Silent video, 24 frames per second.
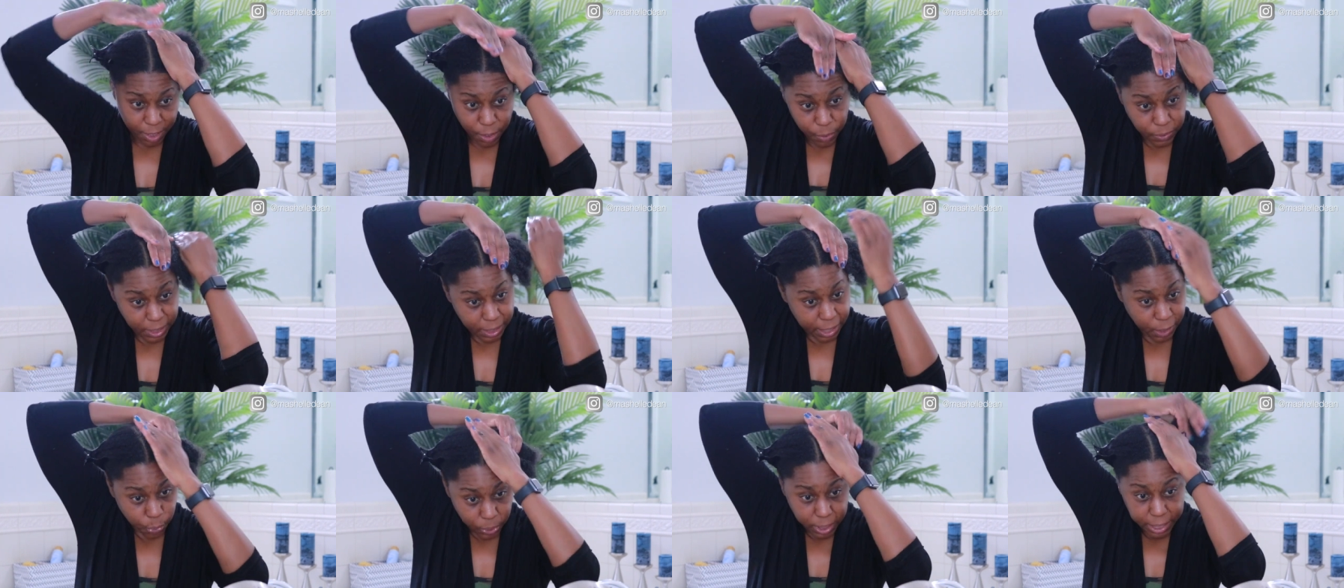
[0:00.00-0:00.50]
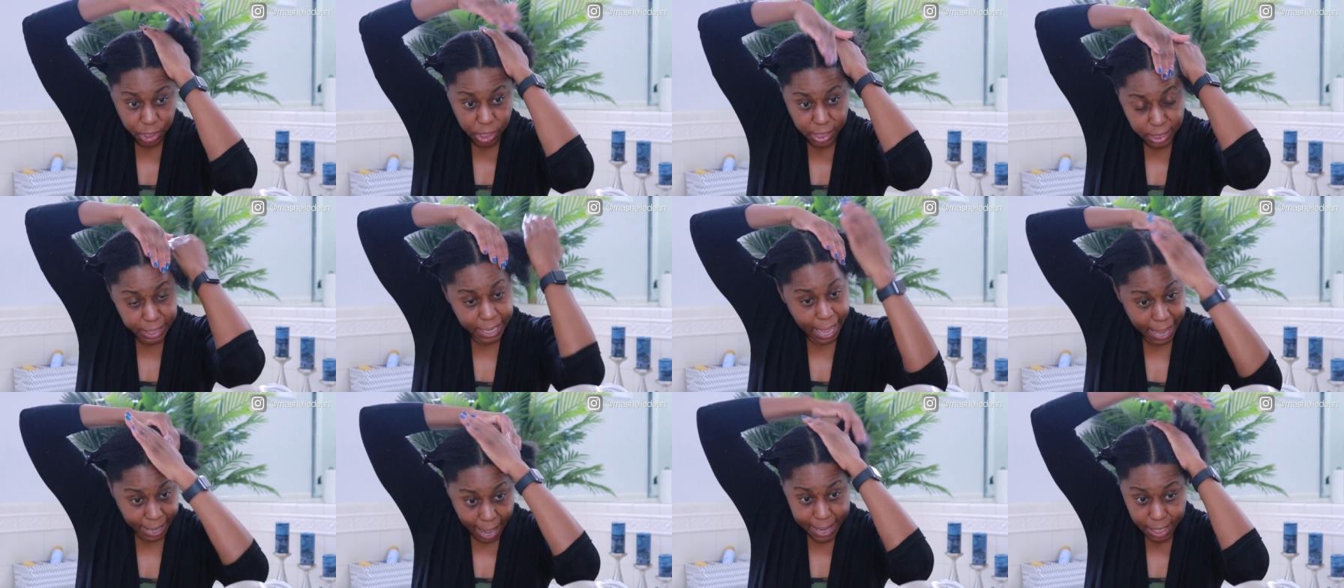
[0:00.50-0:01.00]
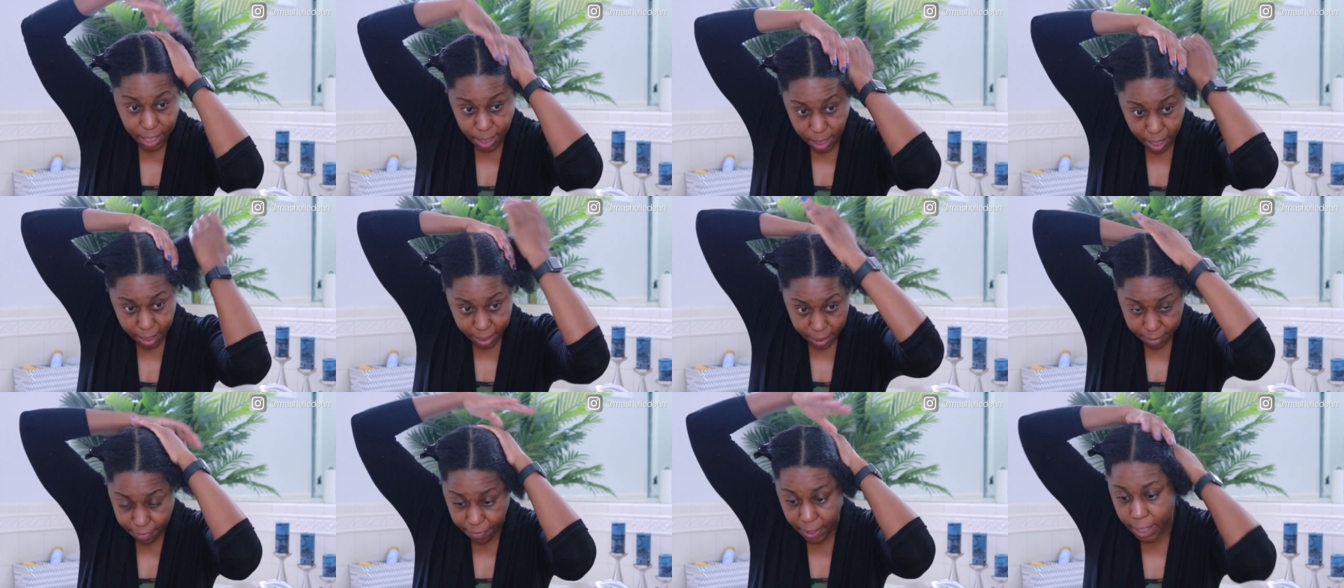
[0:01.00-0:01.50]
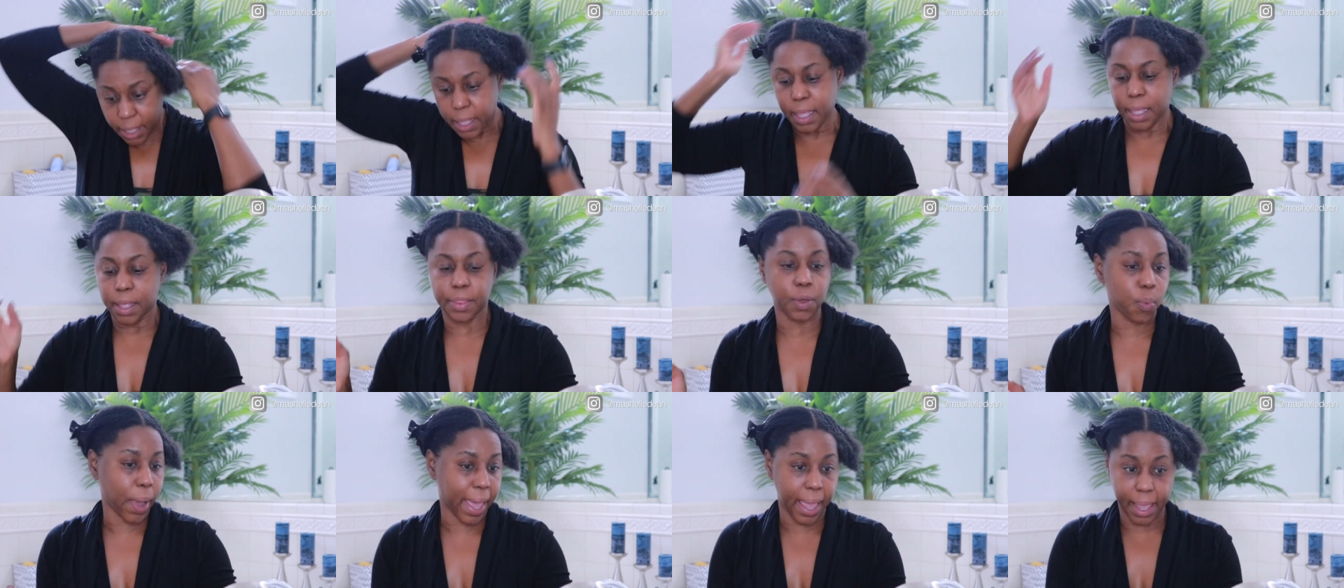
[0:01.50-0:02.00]
Um, I use this every
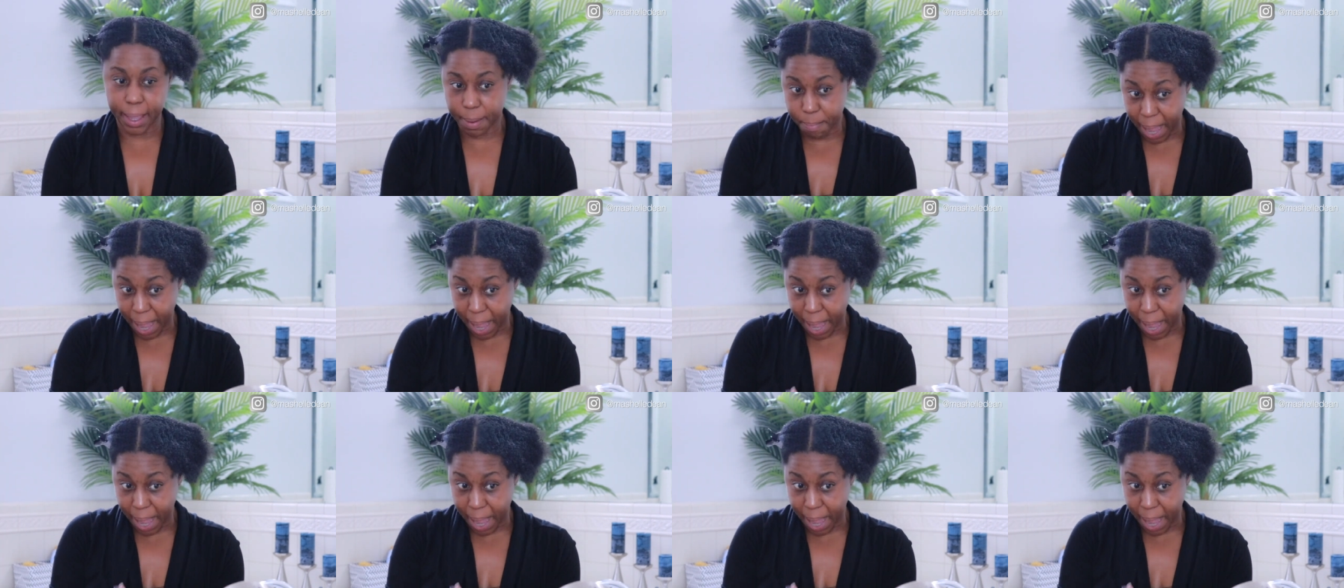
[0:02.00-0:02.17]
day